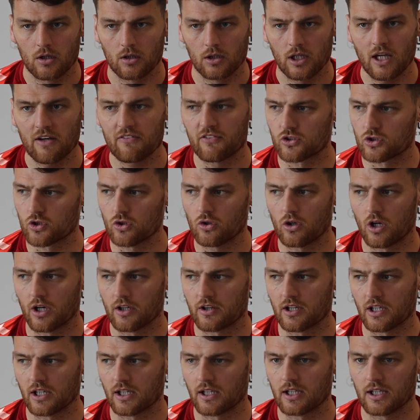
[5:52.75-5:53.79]
Yeah, for sure. I
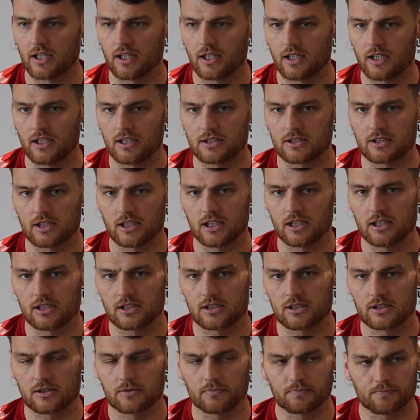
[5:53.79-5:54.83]
think he's
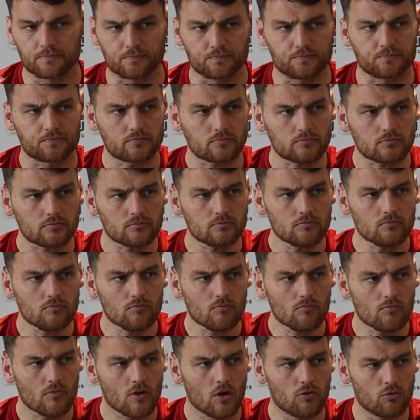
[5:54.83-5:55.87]
he's
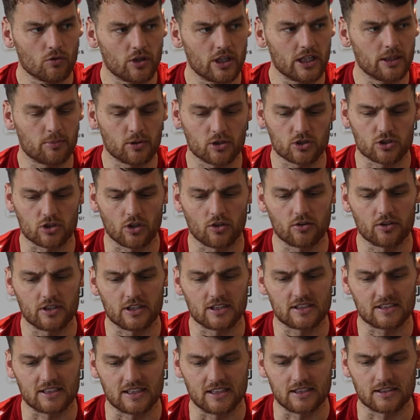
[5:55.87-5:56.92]
really pushed on
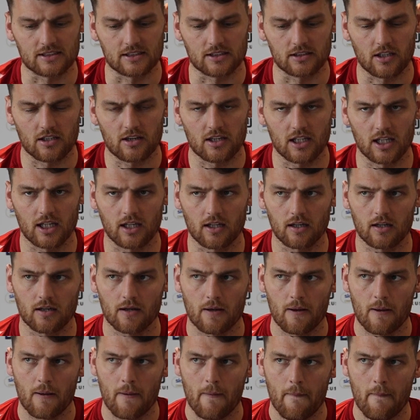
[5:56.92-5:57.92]
this season. I think